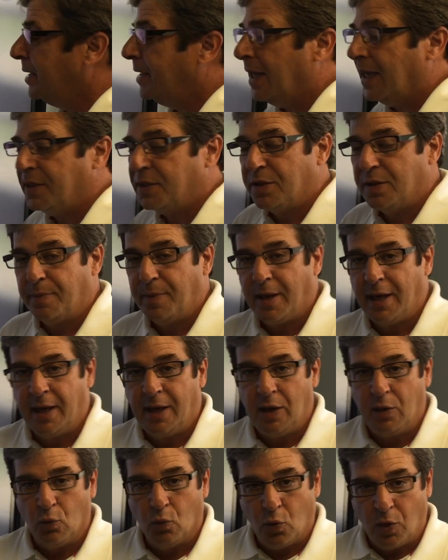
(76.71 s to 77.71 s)
he has to
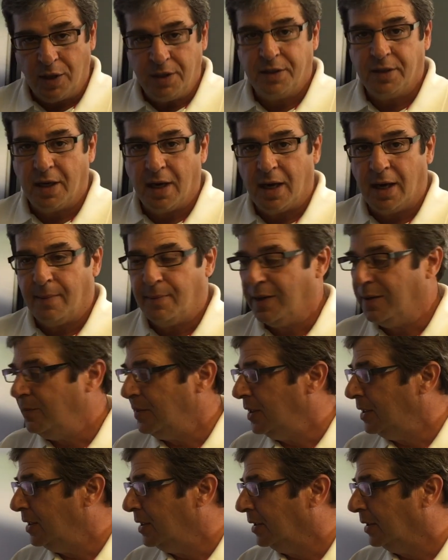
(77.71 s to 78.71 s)
pay one time
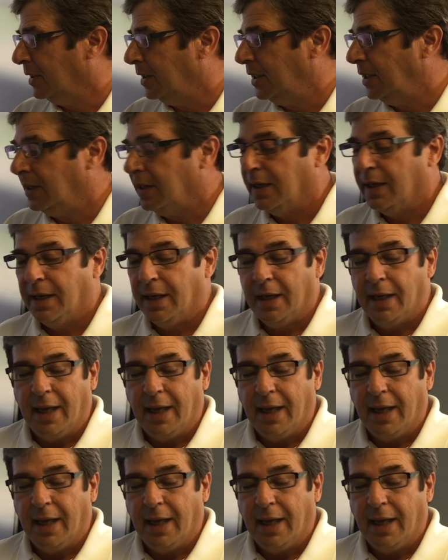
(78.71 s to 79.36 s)
immediately